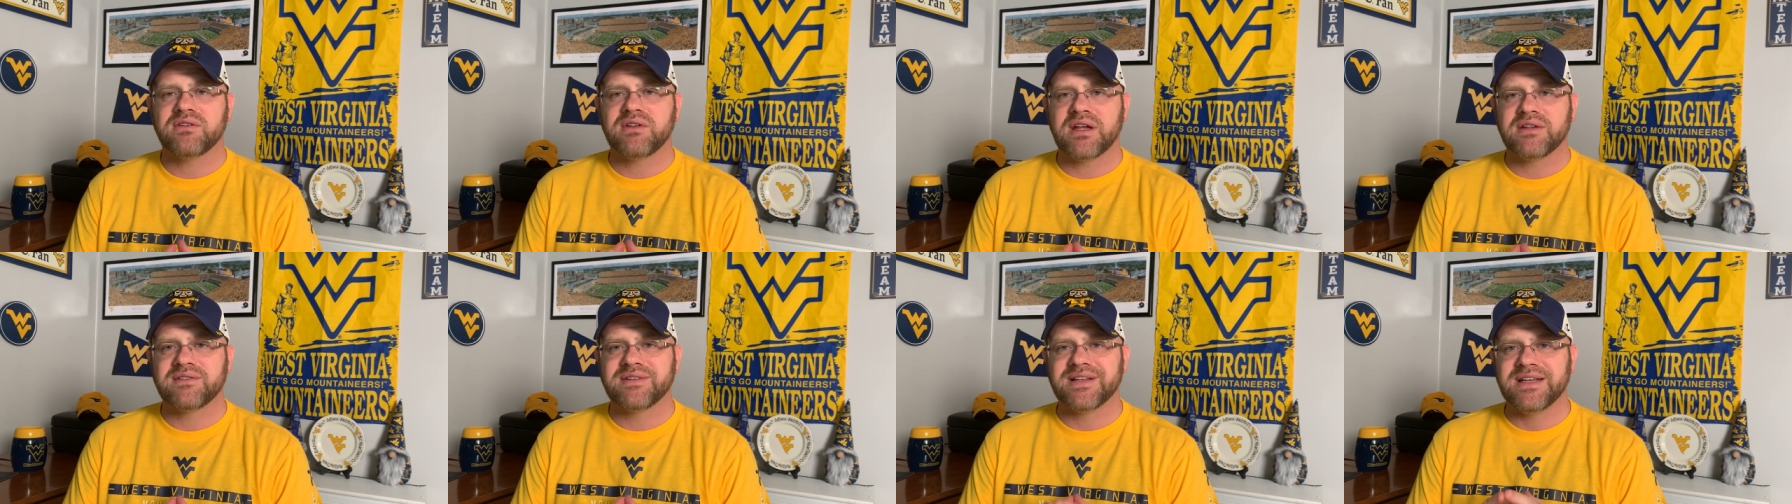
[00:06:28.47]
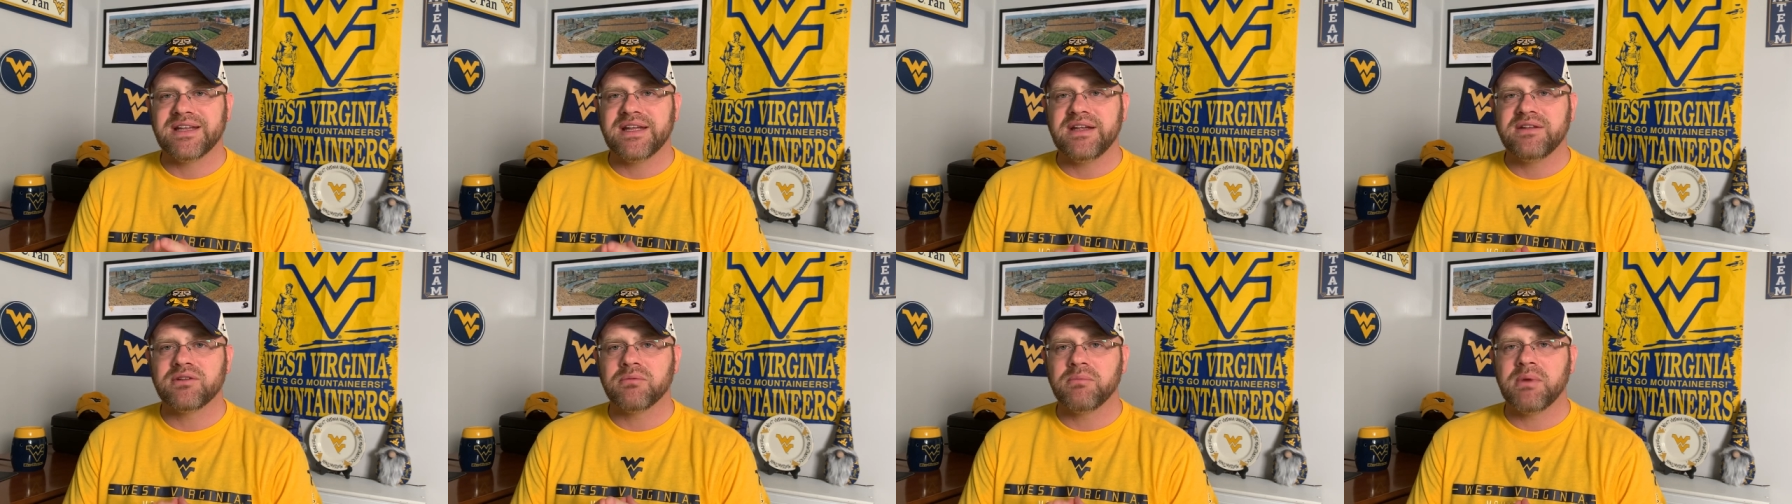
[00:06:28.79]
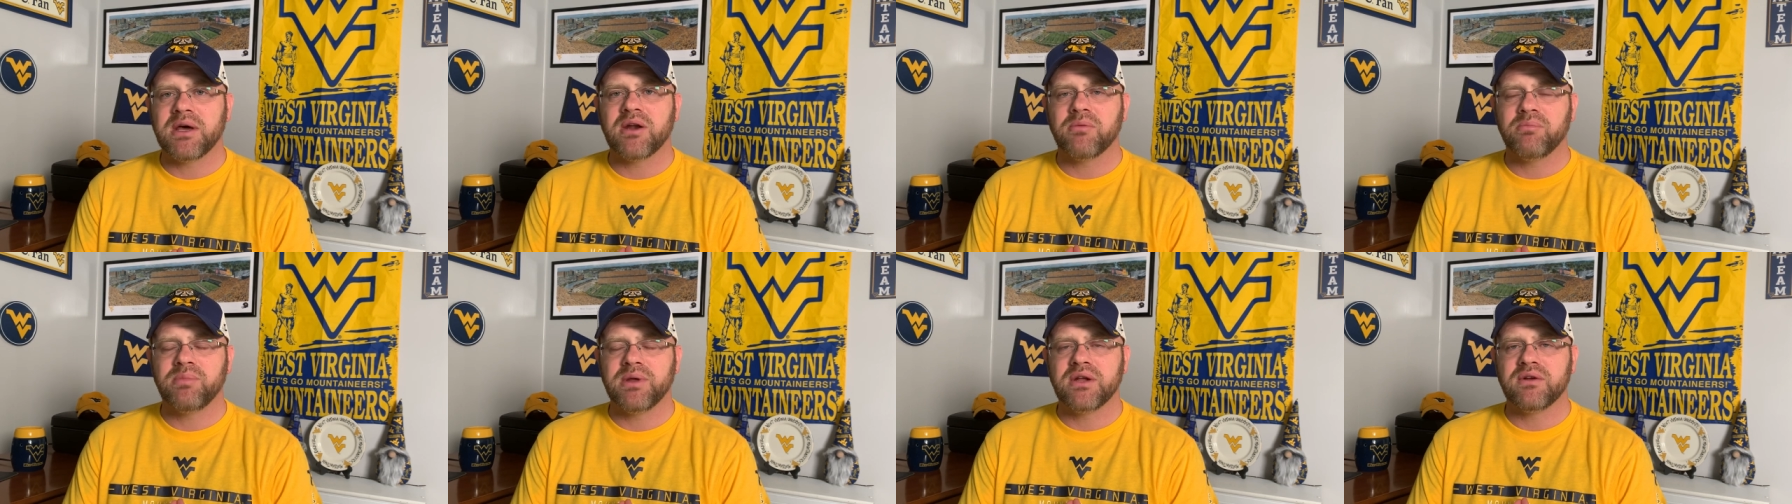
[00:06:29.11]
has the least
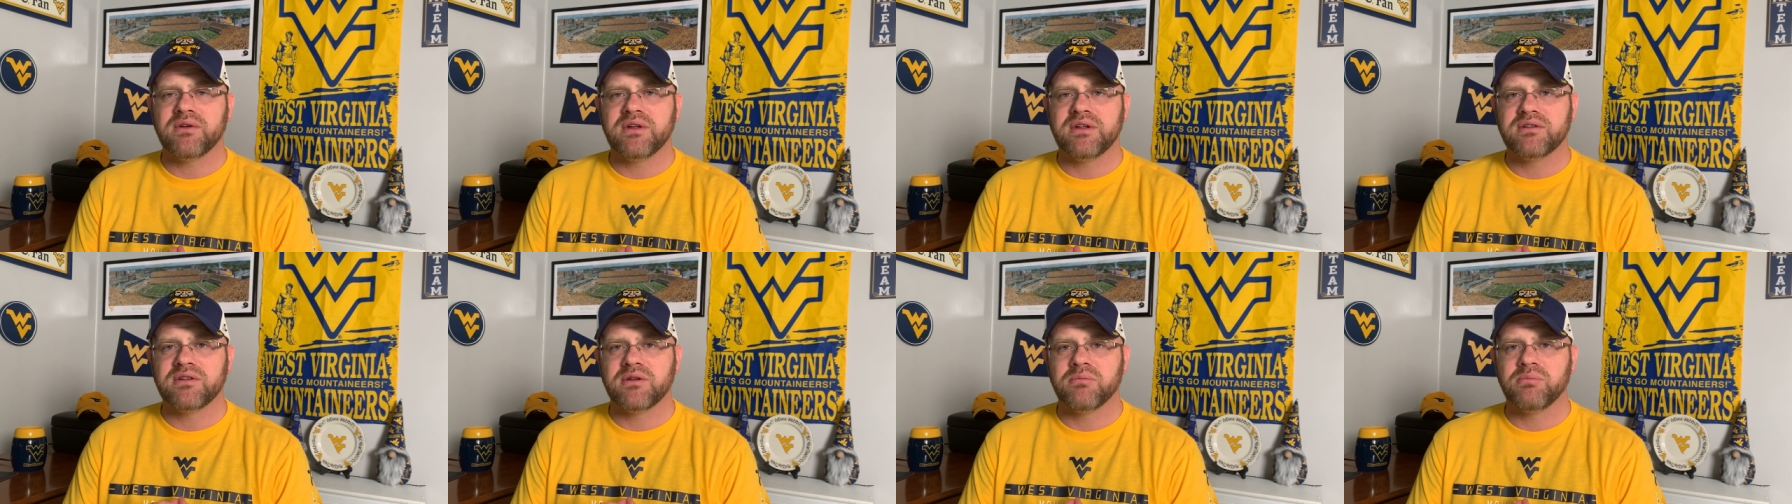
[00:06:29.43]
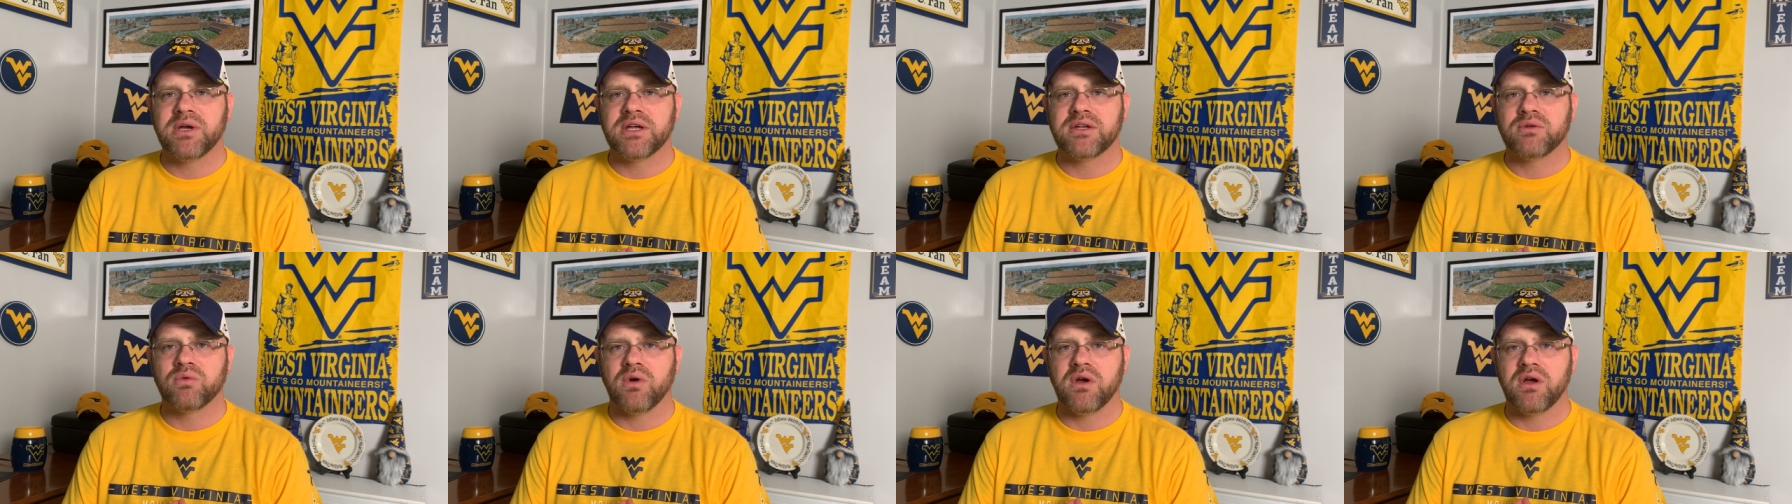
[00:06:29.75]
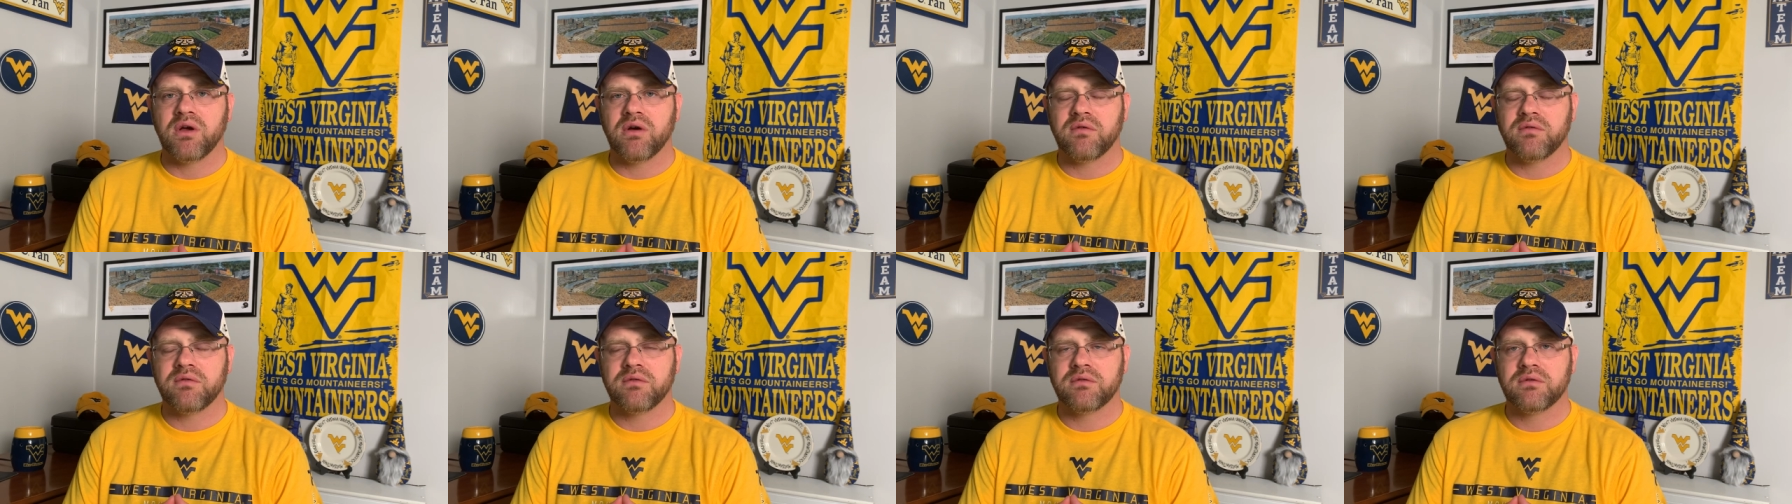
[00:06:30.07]
amount of penalties in the Big
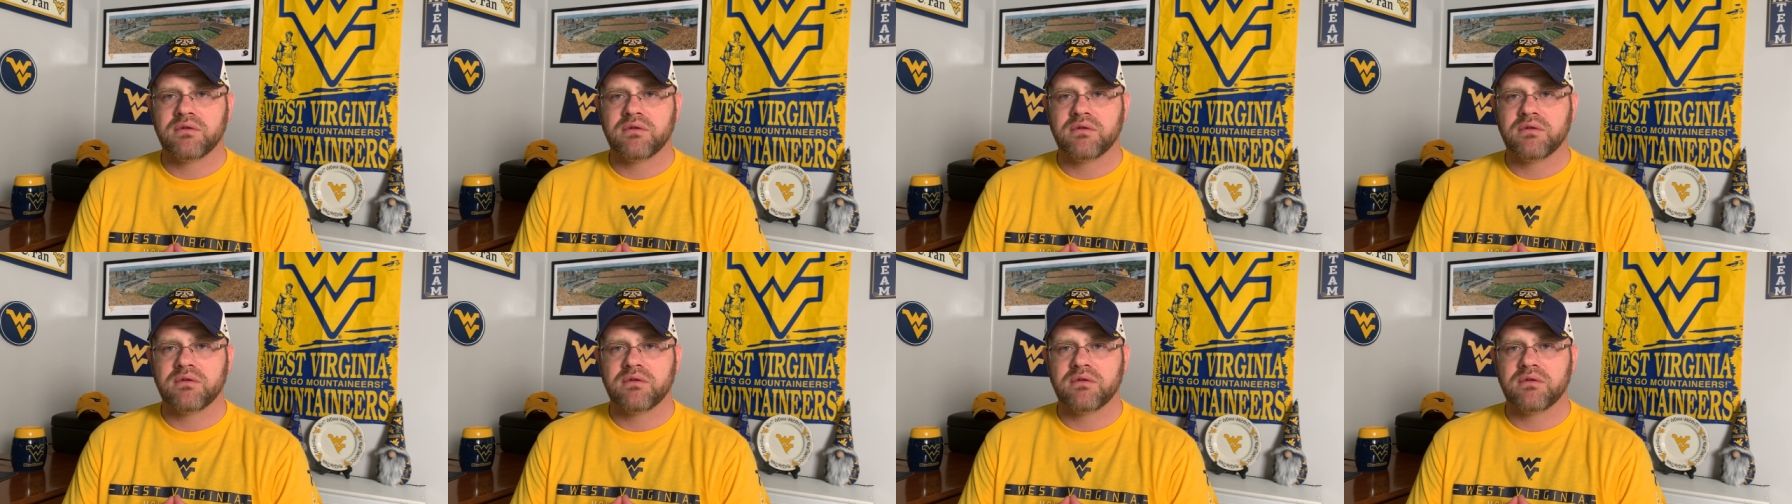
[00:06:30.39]
12.